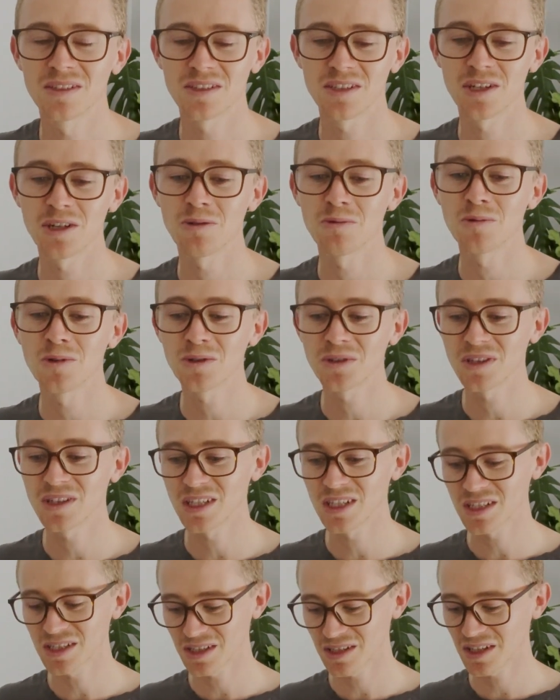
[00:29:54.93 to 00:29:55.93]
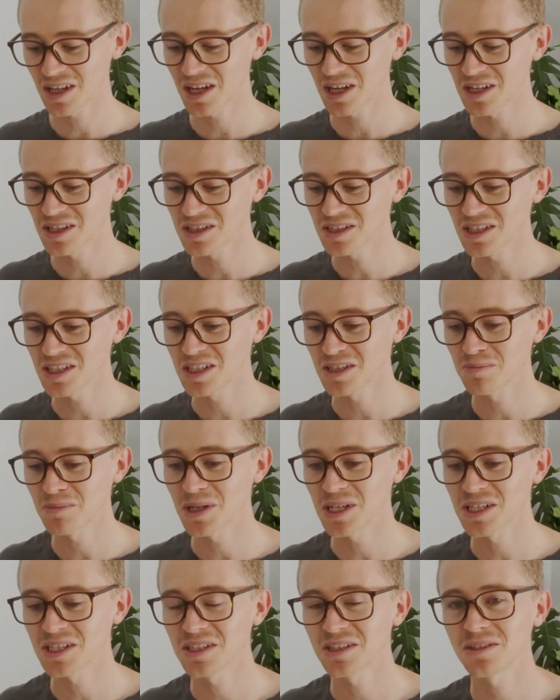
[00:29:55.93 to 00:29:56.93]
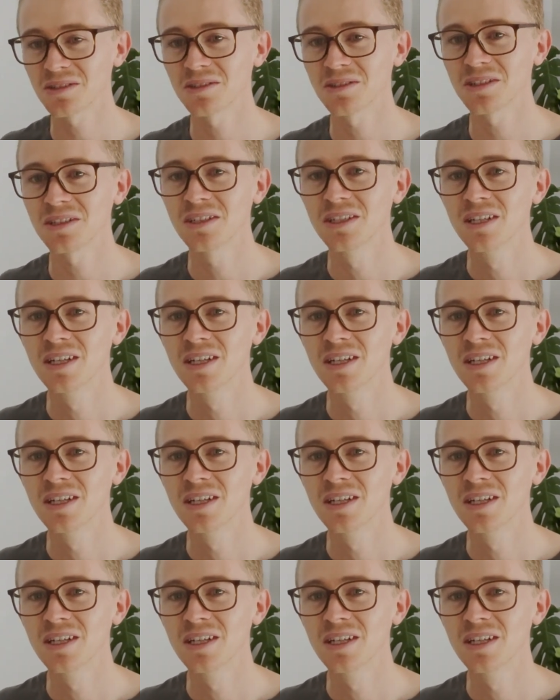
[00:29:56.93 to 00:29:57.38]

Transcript: So what this does is basically